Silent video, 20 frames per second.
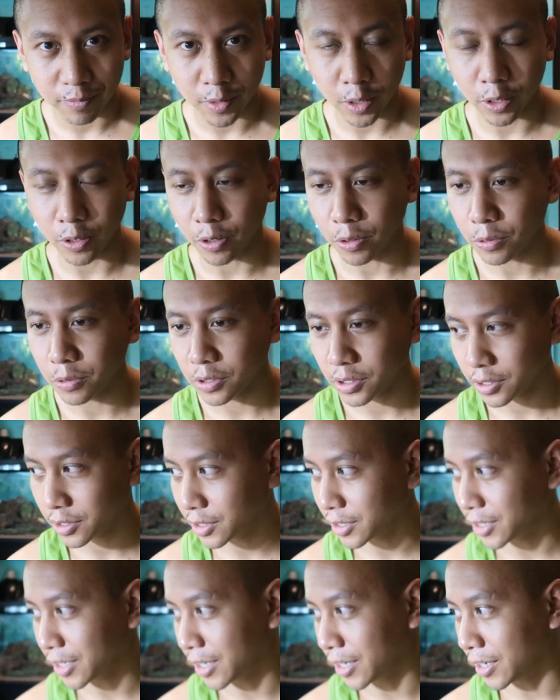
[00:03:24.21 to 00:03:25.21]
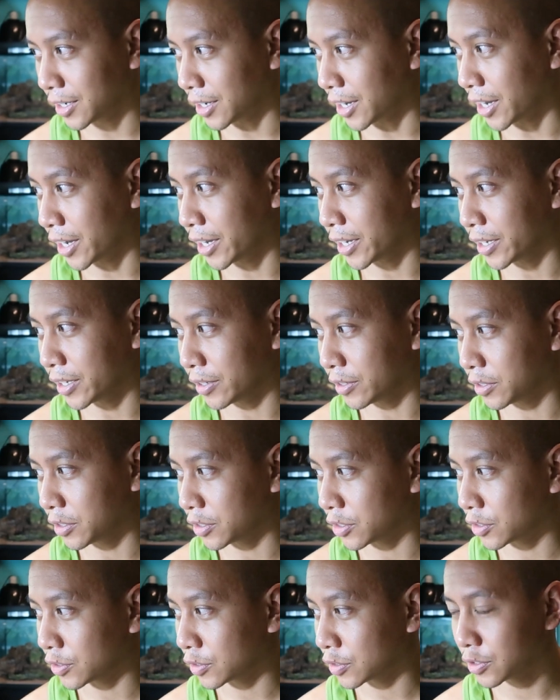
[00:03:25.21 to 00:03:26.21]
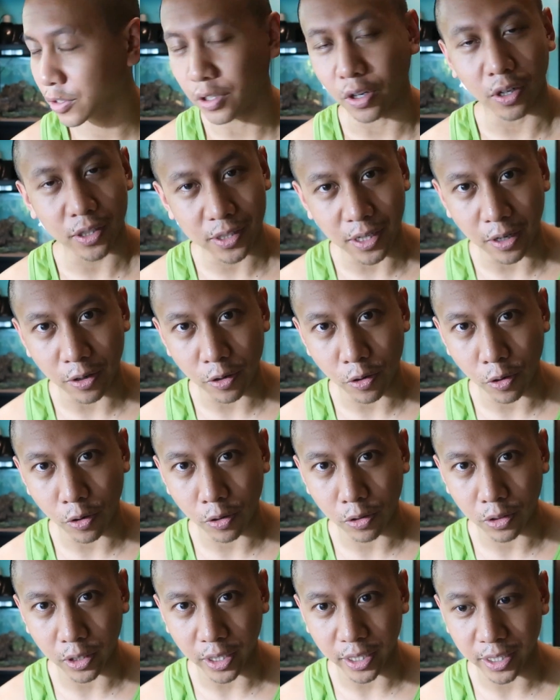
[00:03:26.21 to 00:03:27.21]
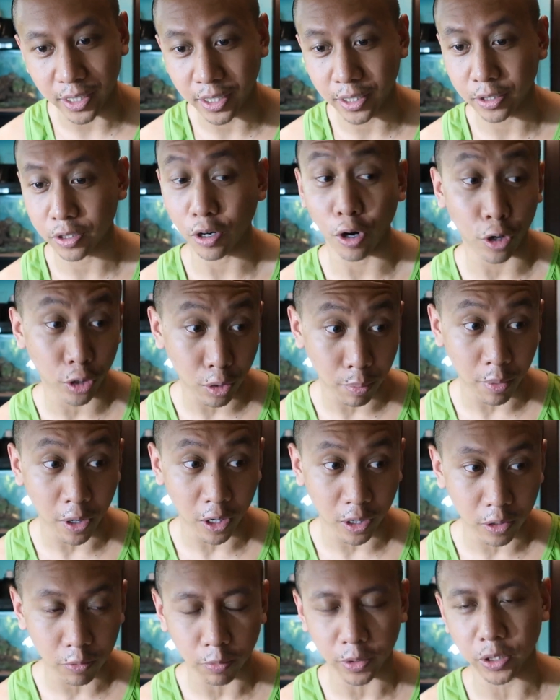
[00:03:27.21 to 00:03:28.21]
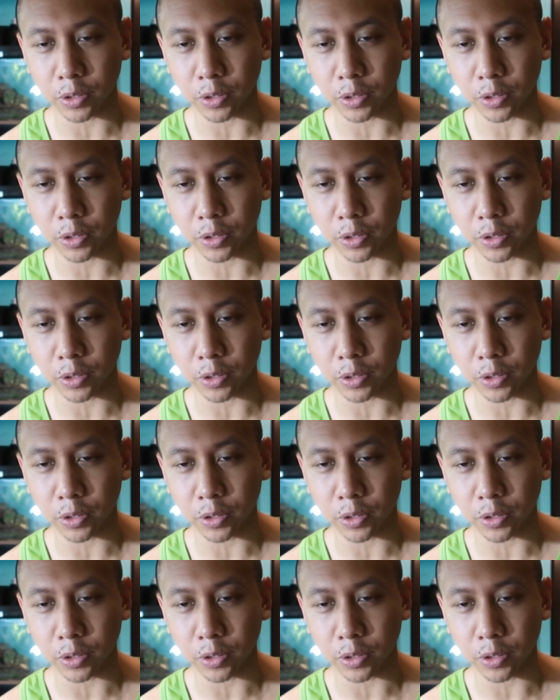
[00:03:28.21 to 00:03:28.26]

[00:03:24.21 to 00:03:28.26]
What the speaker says: You know, I saw Sanggol in Cardamar,